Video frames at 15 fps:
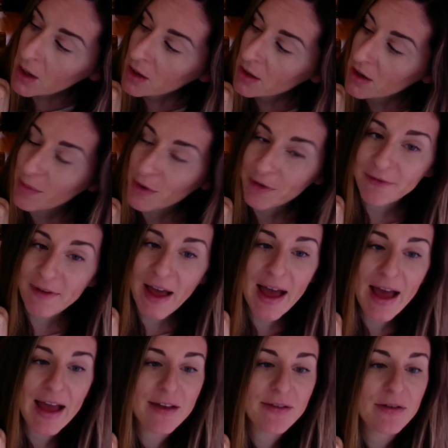Number
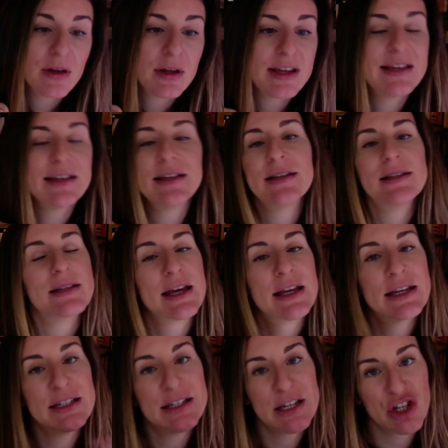5 is an
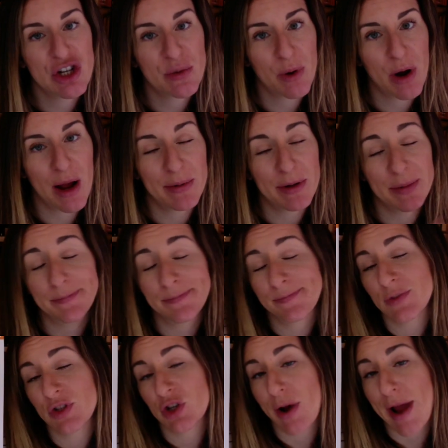addition problem.
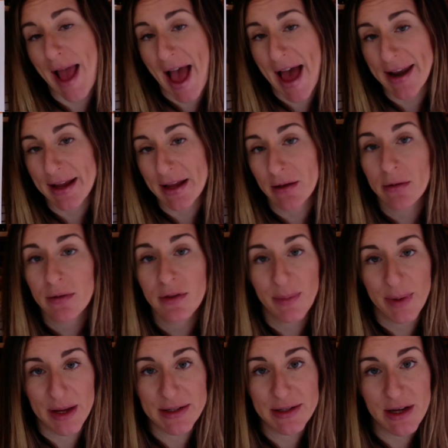So you're adding the
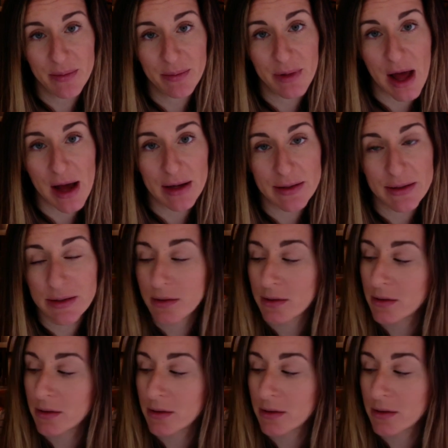base 10 blocks.